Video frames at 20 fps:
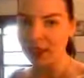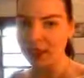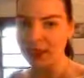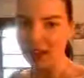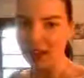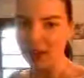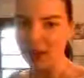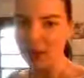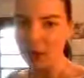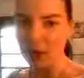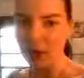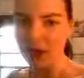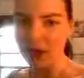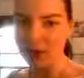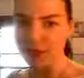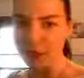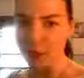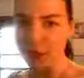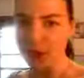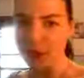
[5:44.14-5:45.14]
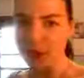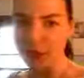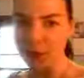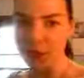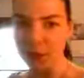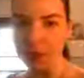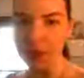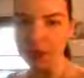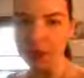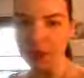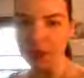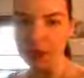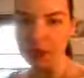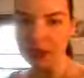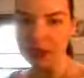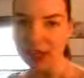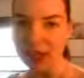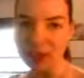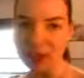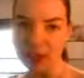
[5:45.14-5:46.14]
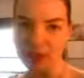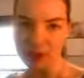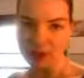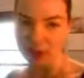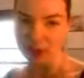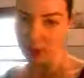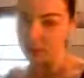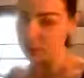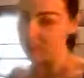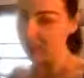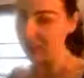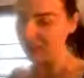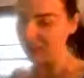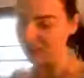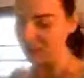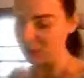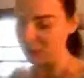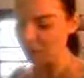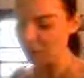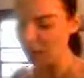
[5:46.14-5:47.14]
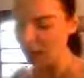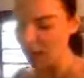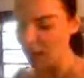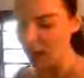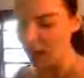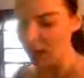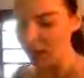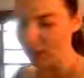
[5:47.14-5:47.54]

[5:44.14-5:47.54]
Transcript: like I don't want to have to wake up super early to actually have time to pack tomorrow.